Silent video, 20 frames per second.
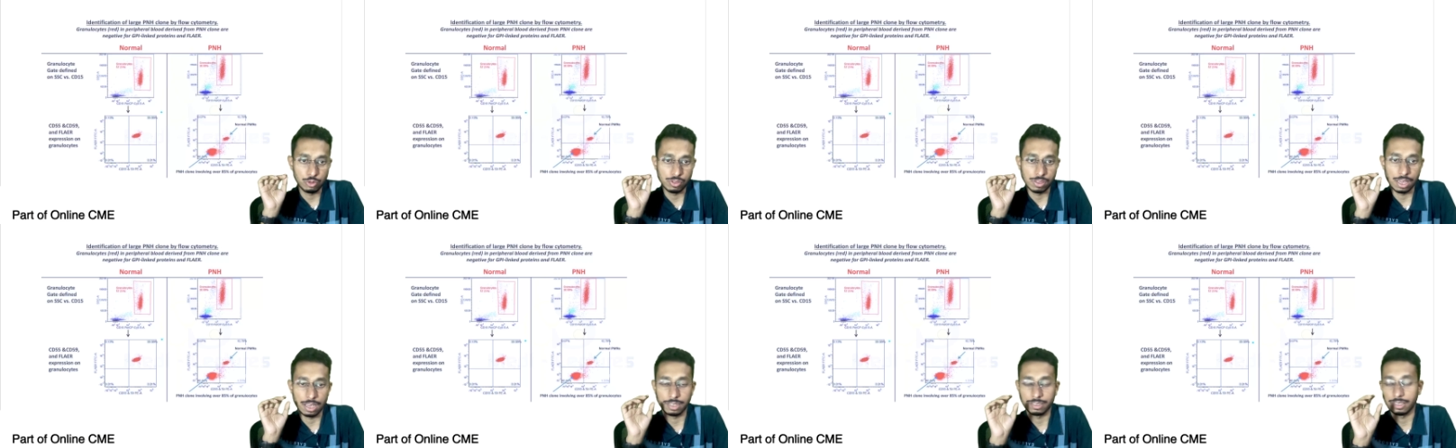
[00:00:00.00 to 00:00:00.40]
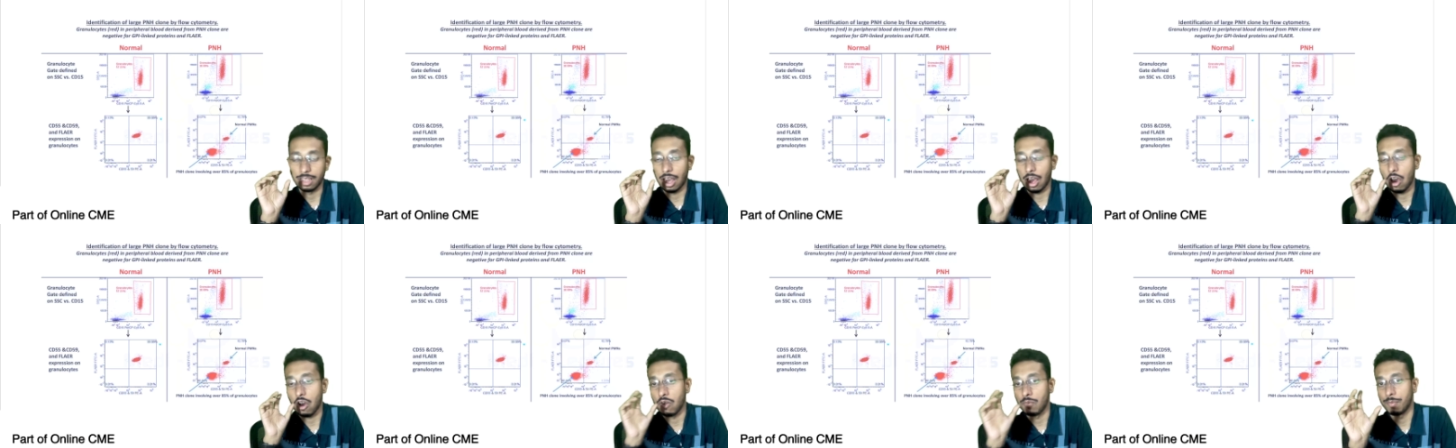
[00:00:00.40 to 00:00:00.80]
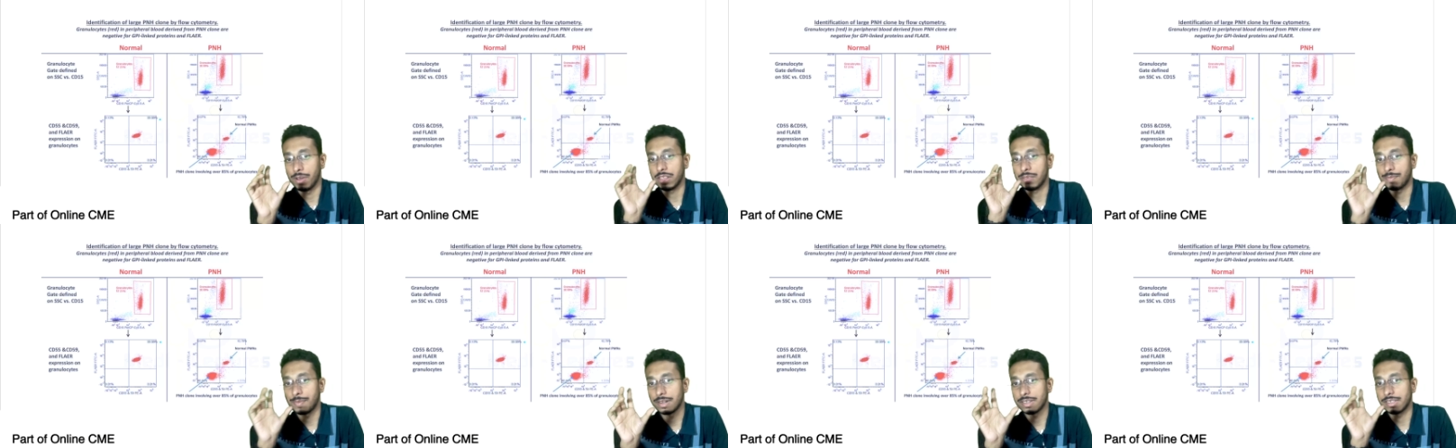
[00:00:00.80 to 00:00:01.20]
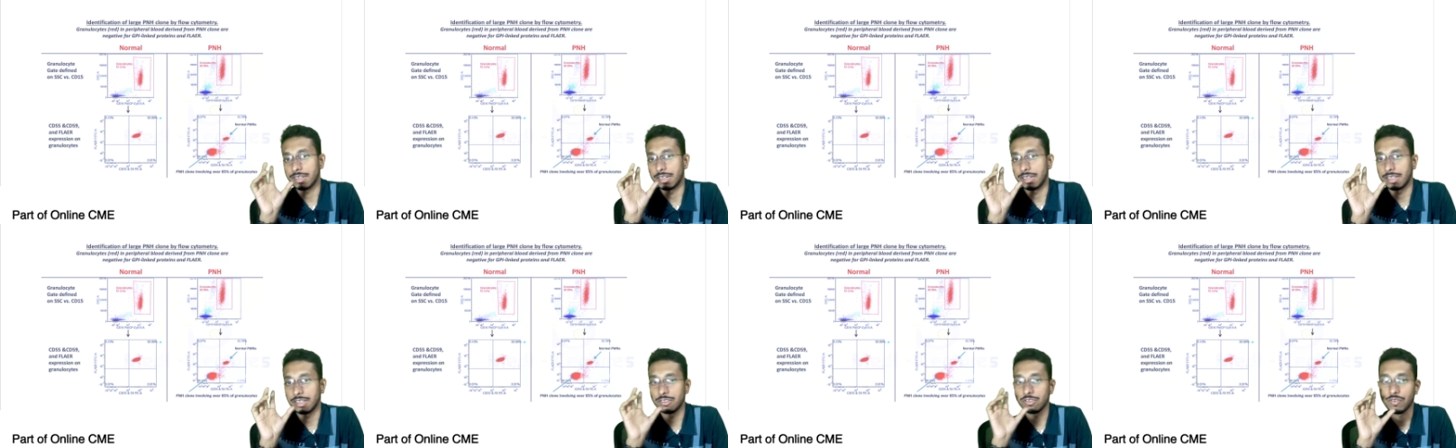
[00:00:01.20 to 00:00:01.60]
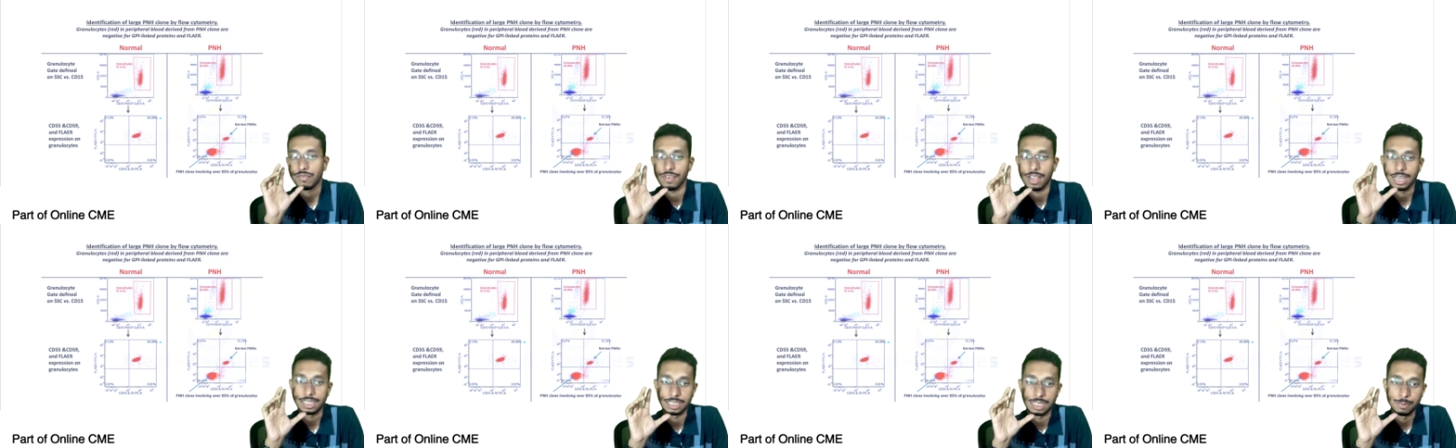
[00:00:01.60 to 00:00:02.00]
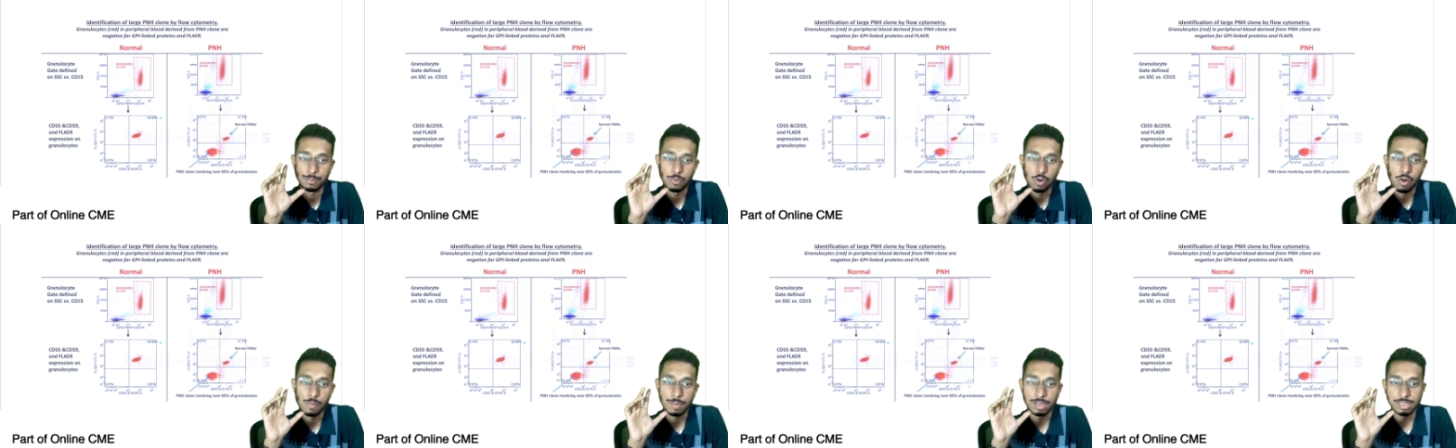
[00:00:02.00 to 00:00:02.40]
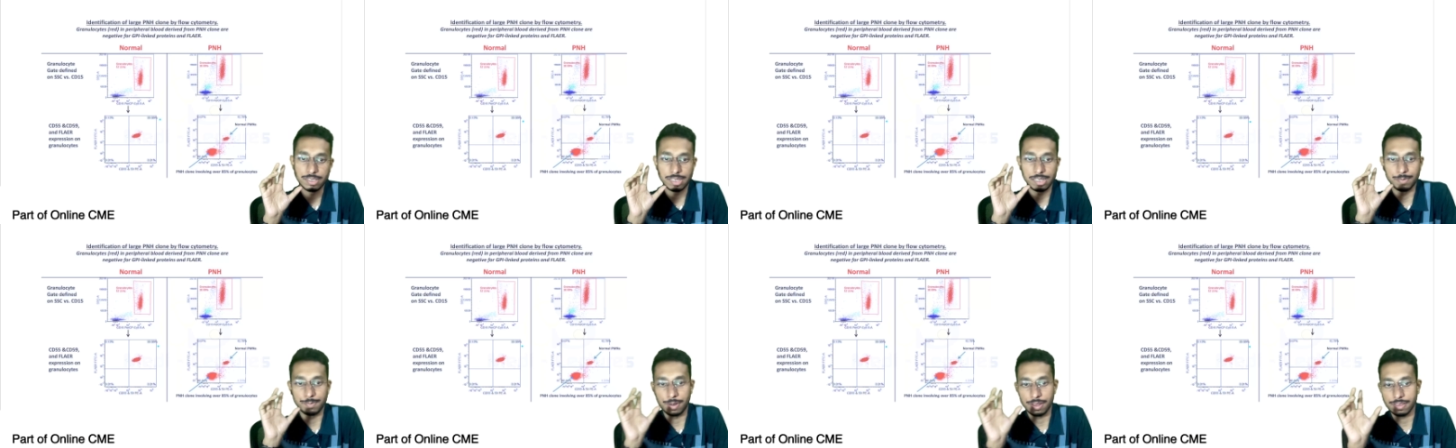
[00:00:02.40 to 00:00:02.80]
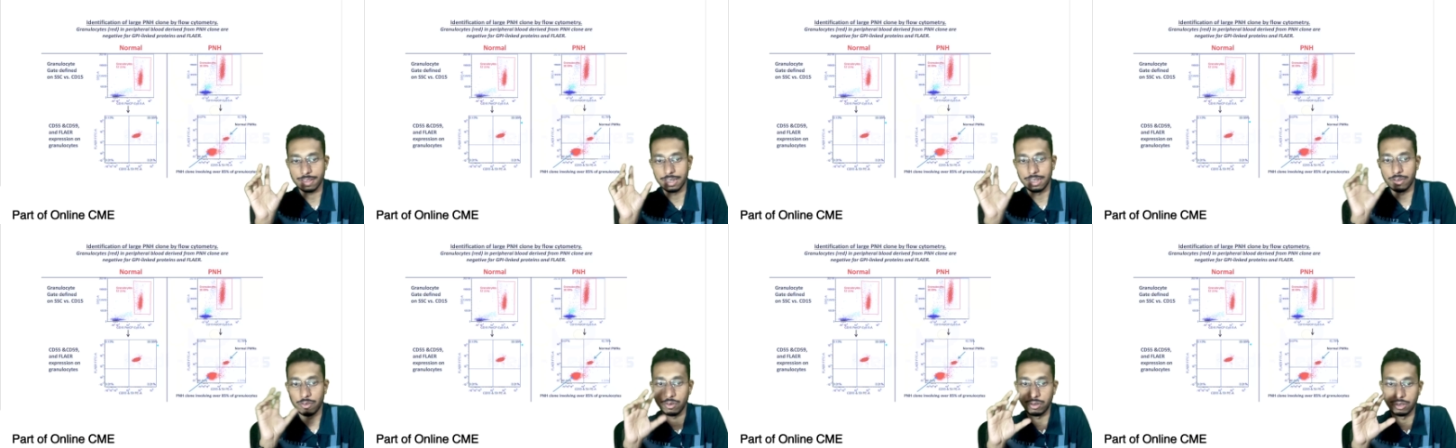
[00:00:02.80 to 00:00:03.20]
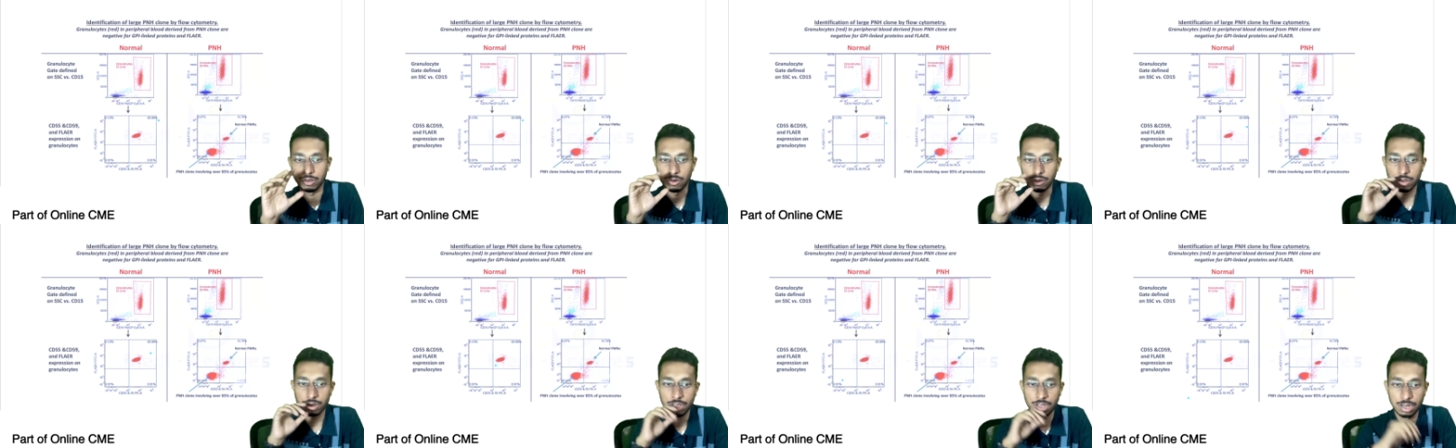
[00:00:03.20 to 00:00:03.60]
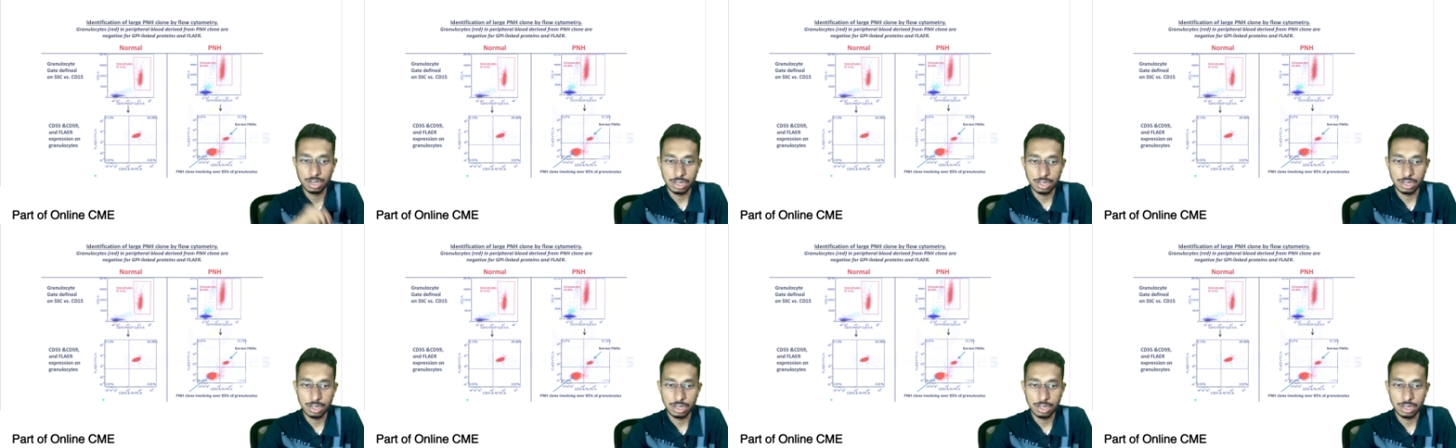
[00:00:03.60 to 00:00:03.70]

check the how much percentage of active normal cell present or not.